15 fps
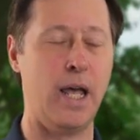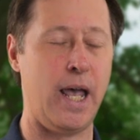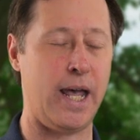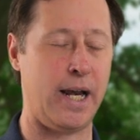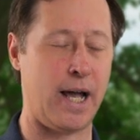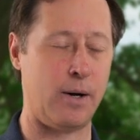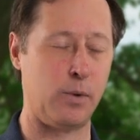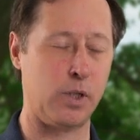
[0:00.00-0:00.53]

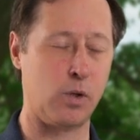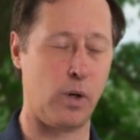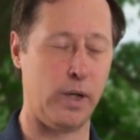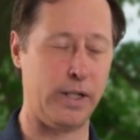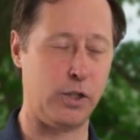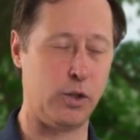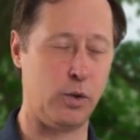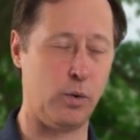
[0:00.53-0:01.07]
And I was
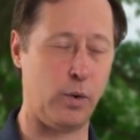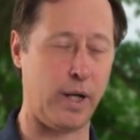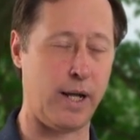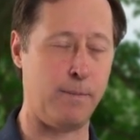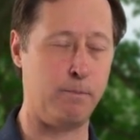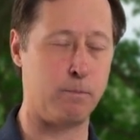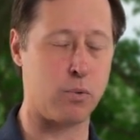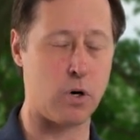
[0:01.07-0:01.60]
going to
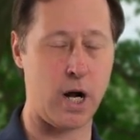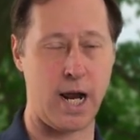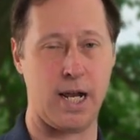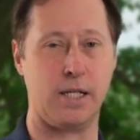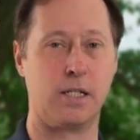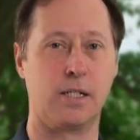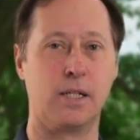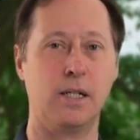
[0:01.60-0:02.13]

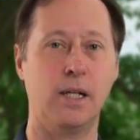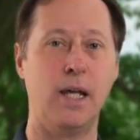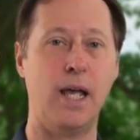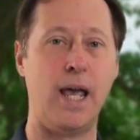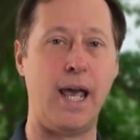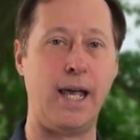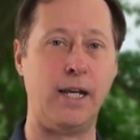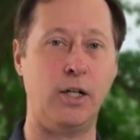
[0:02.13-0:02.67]
embrace
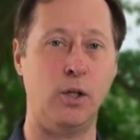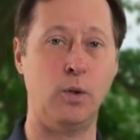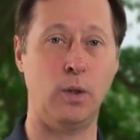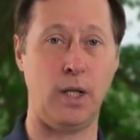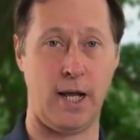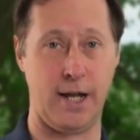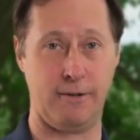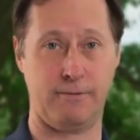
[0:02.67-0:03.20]
a new
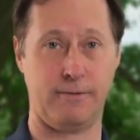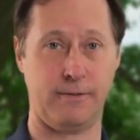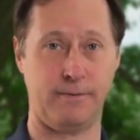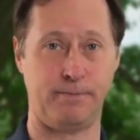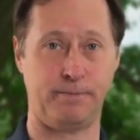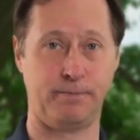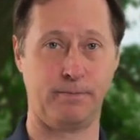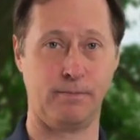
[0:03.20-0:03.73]
life.
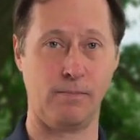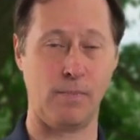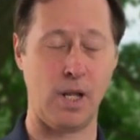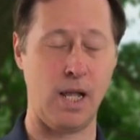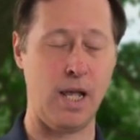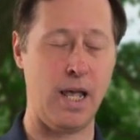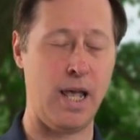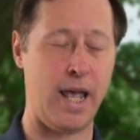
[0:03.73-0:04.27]

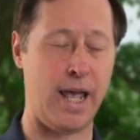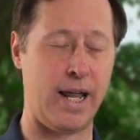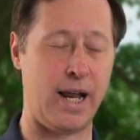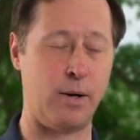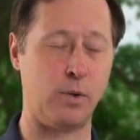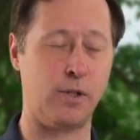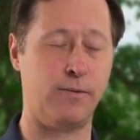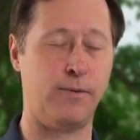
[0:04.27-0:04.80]
And I
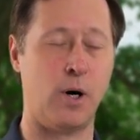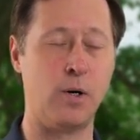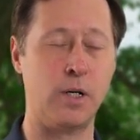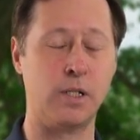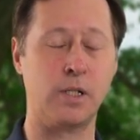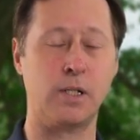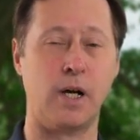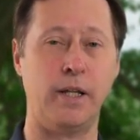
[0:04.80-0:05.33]
was
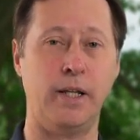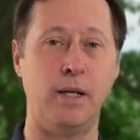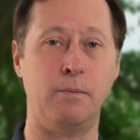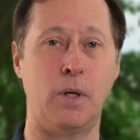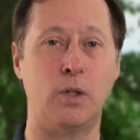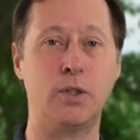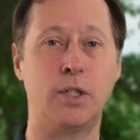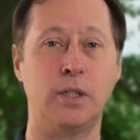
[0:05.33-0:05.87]
focused on the
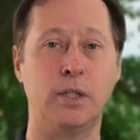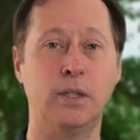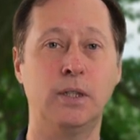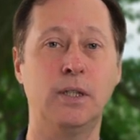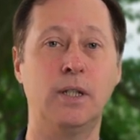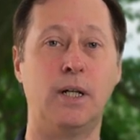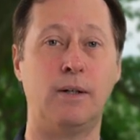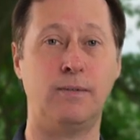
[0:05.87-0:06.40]
emotion
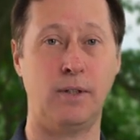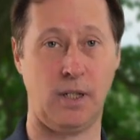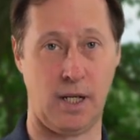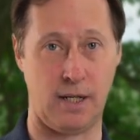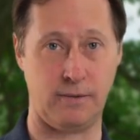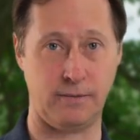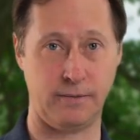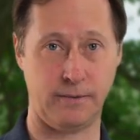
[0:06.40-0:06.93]
of
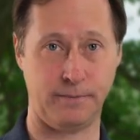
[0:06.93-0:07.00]
love.